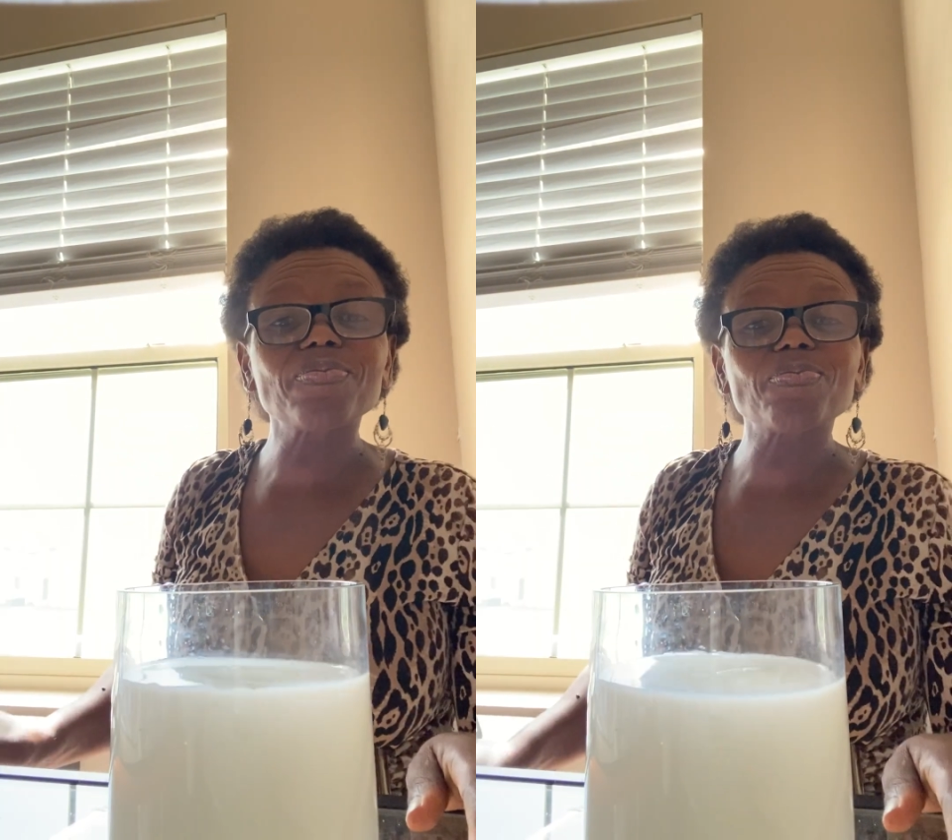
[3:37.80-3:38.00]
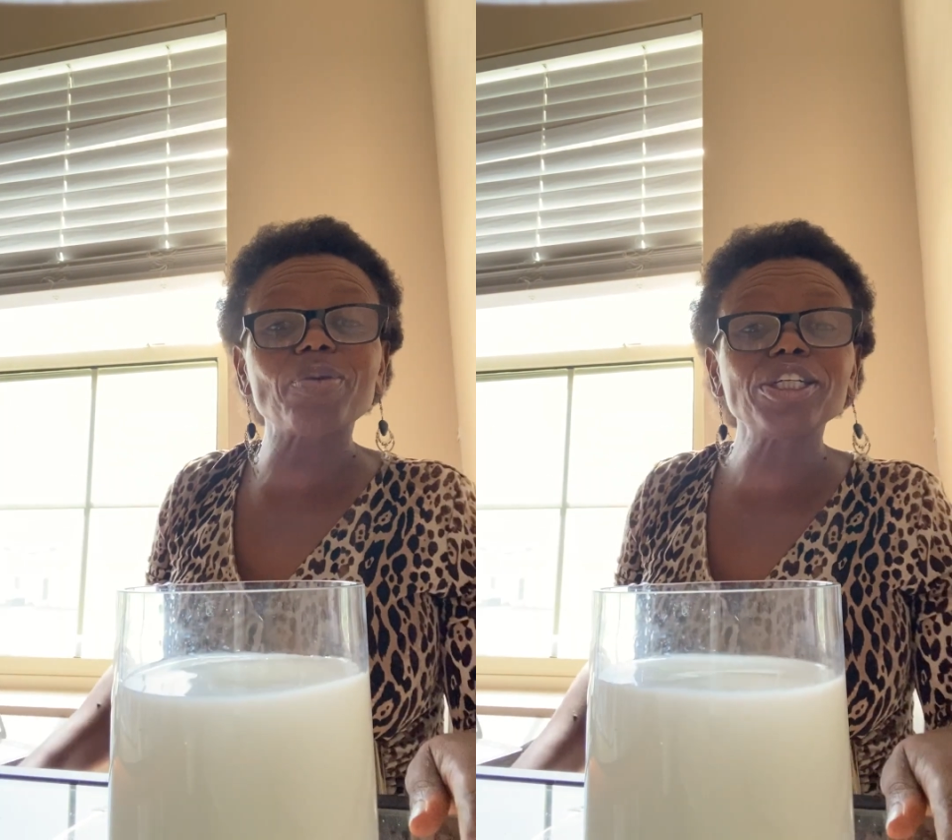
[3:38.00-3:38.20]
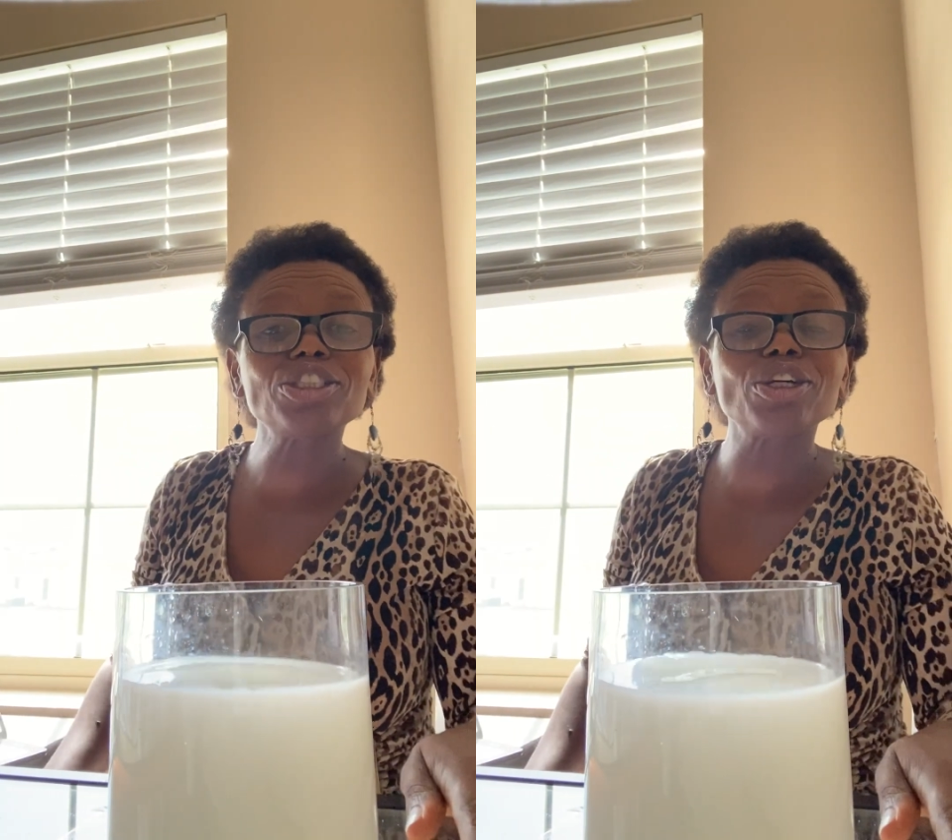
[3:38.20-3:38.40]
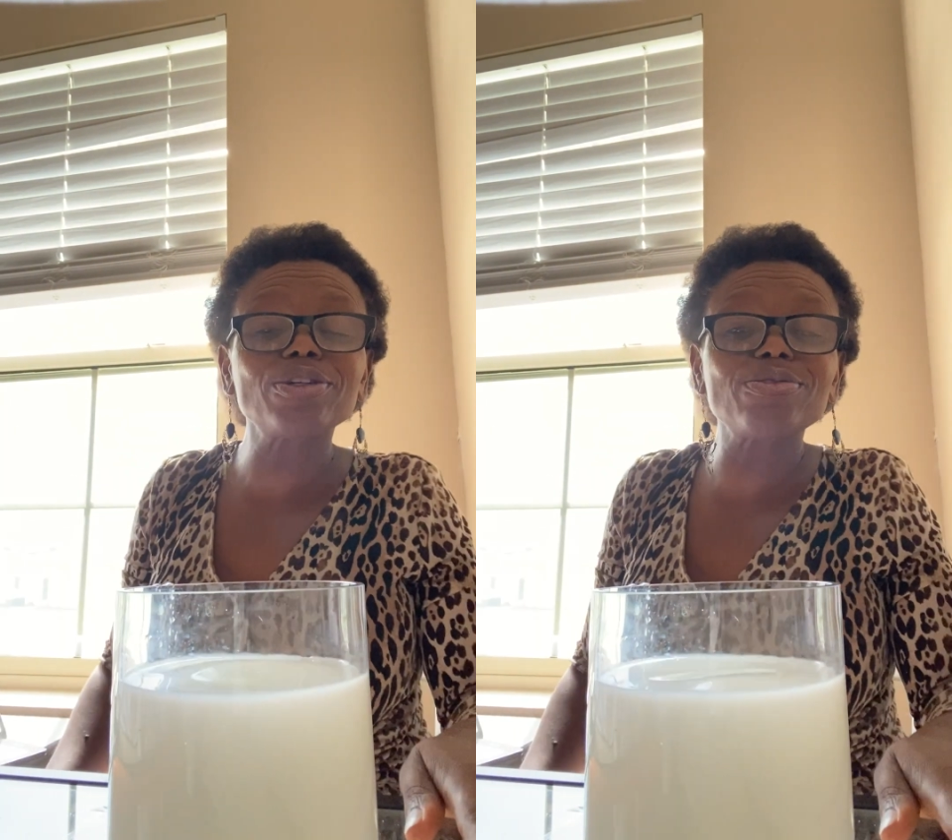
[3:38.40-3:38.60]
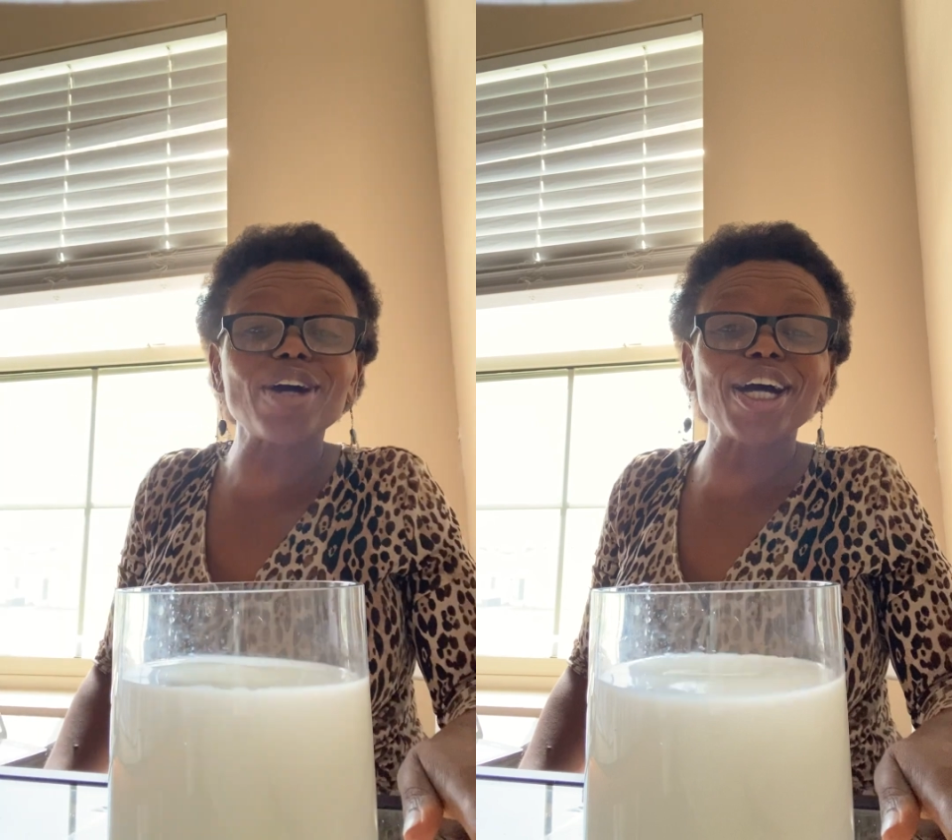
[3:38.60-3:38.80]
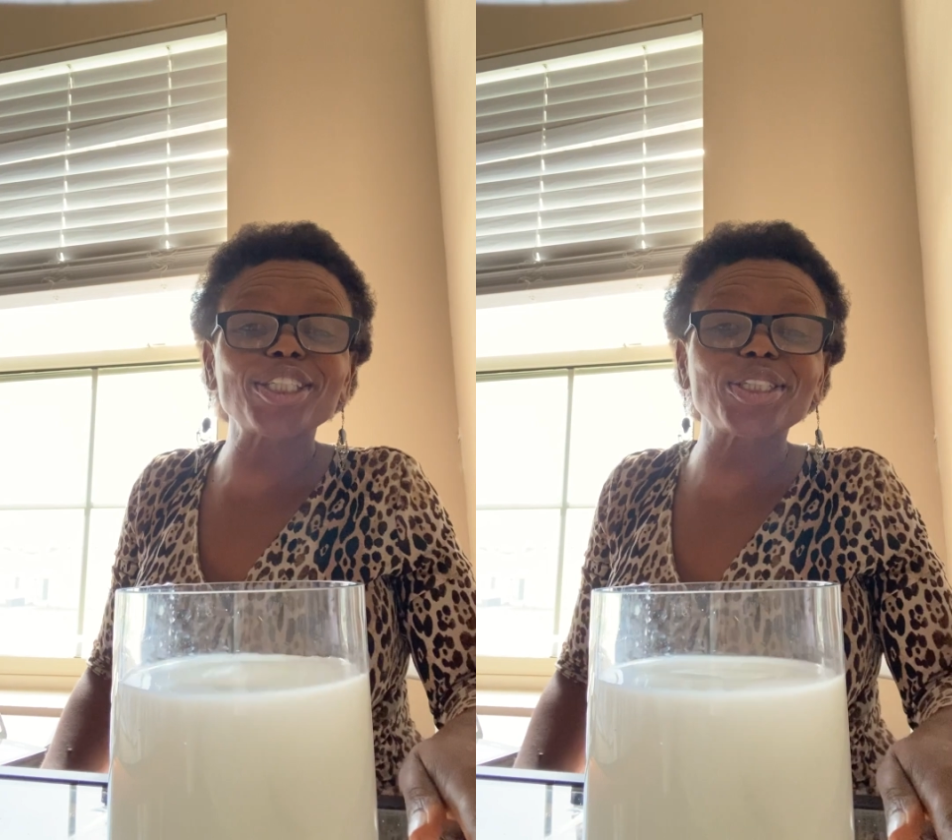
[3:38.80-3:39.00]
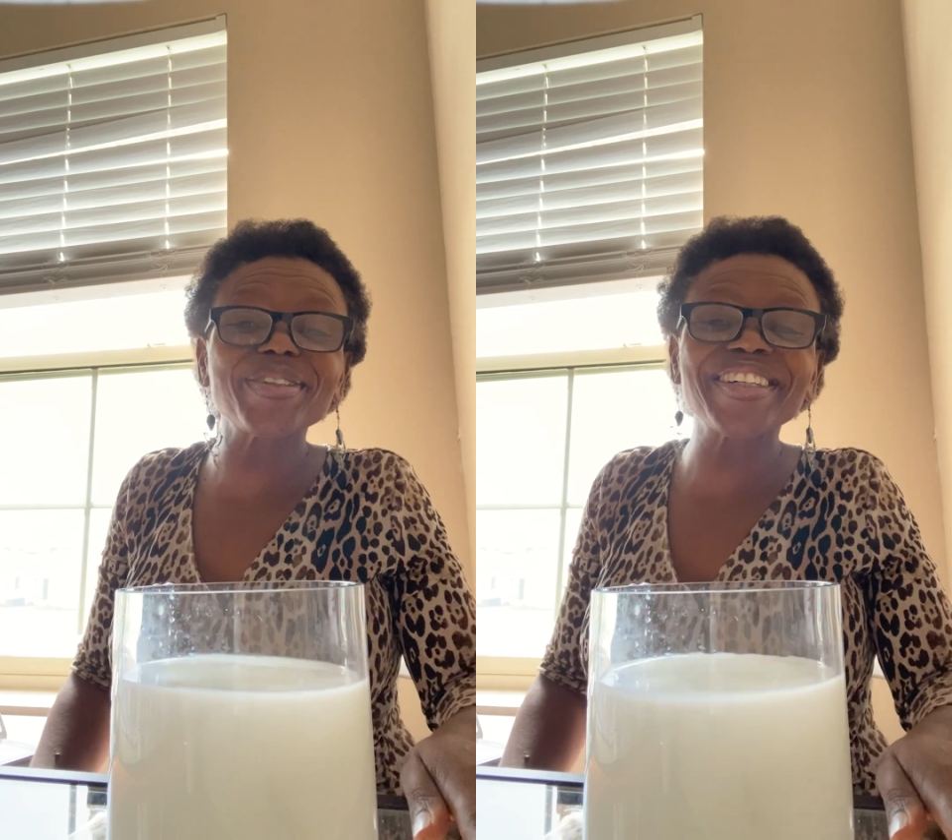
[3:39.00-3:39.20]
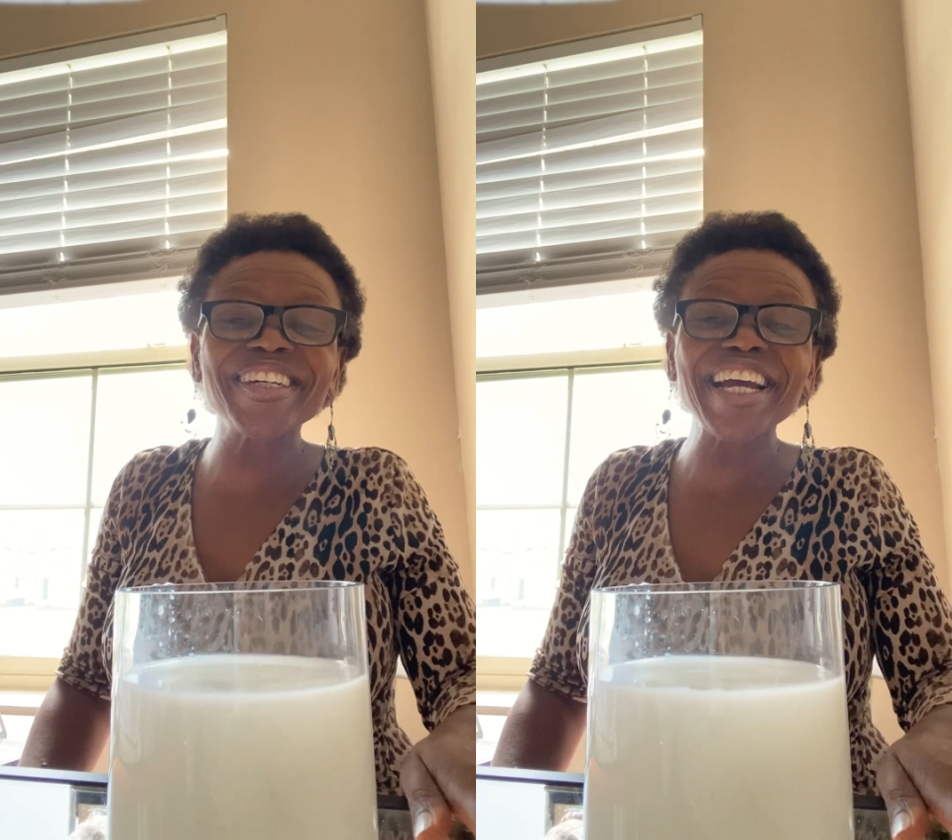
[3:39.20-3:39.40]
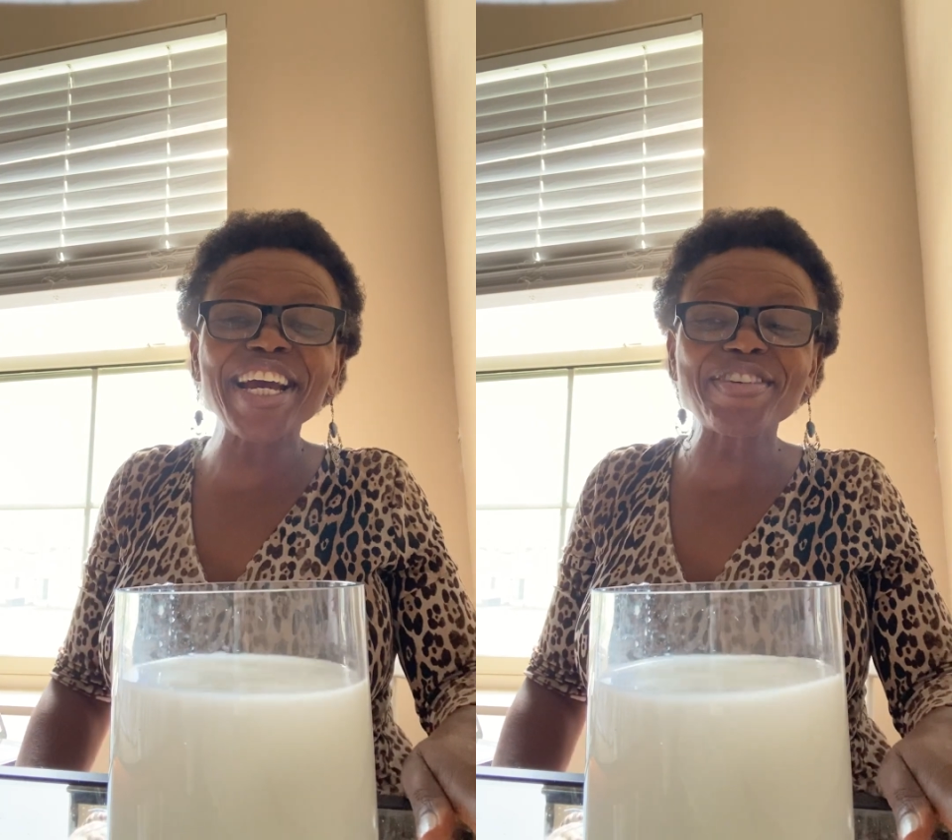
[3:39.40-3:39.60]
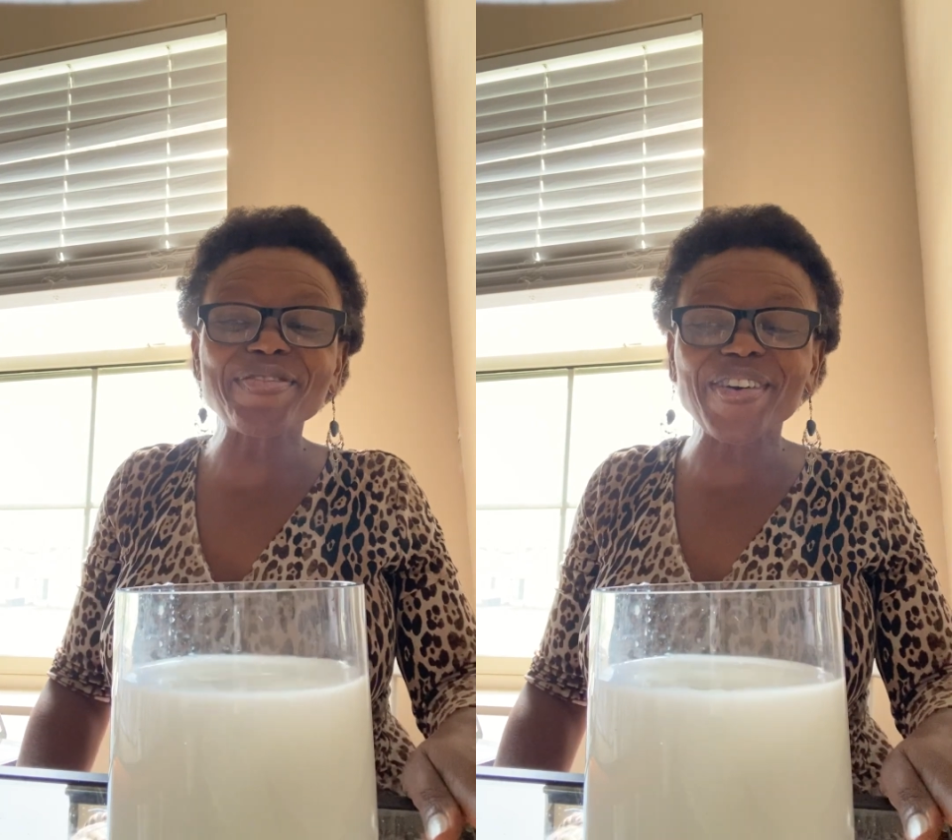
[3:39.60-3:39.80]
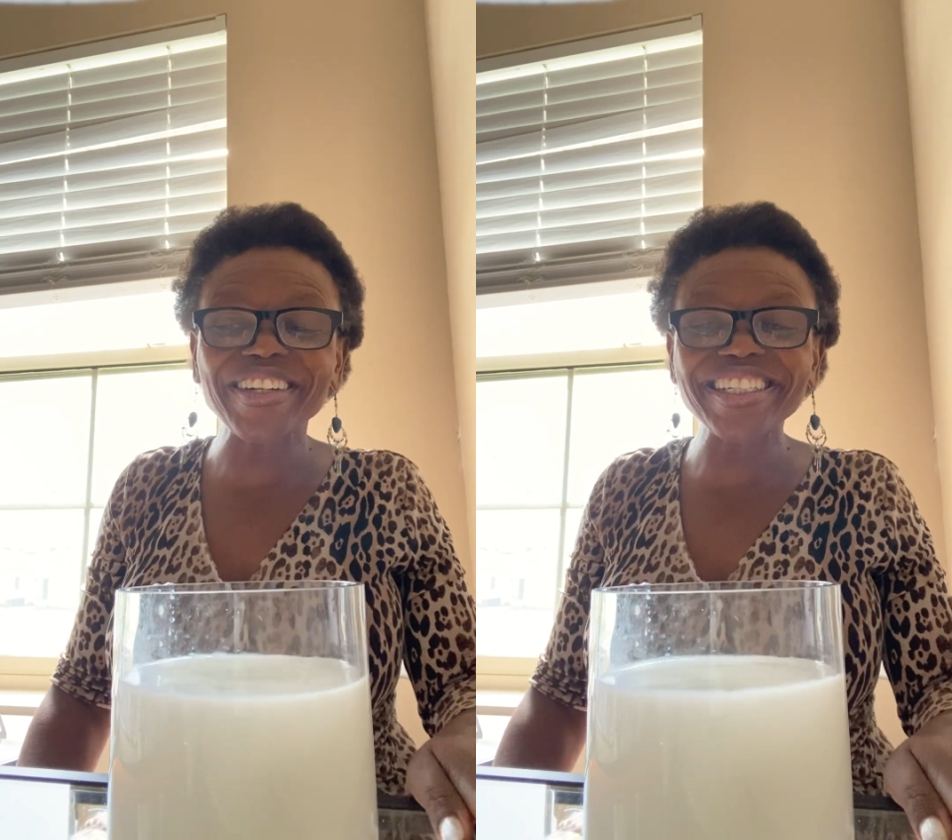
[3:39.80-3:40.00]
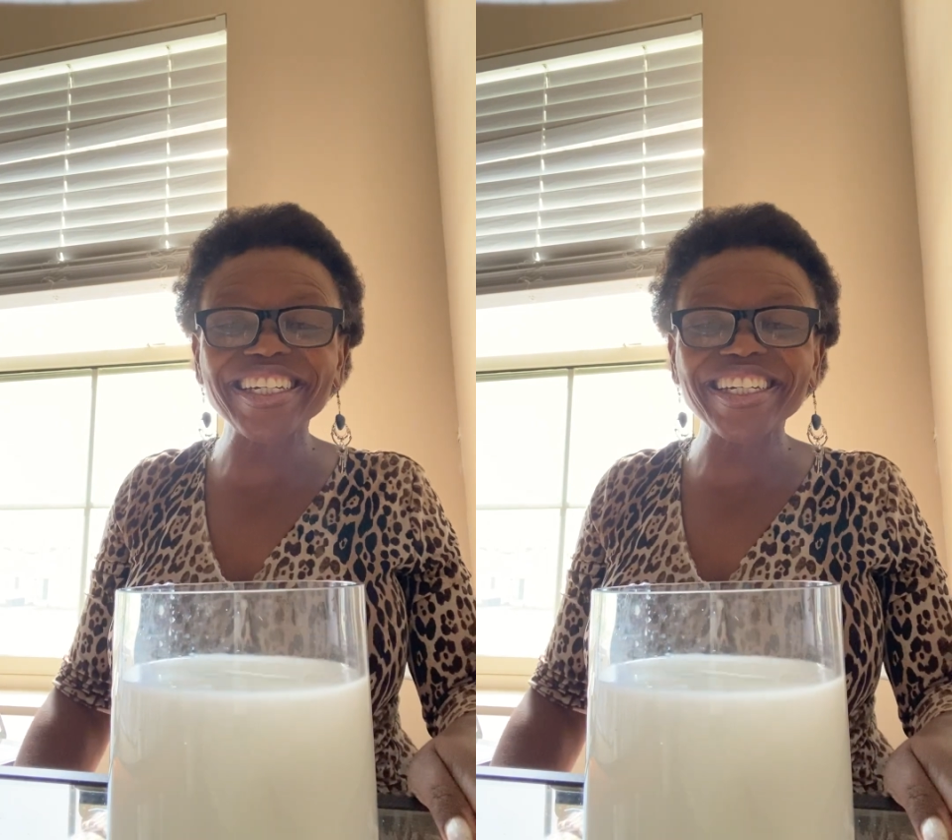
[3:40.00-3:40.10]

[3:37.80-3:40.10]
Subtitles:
pinch of sugar and water,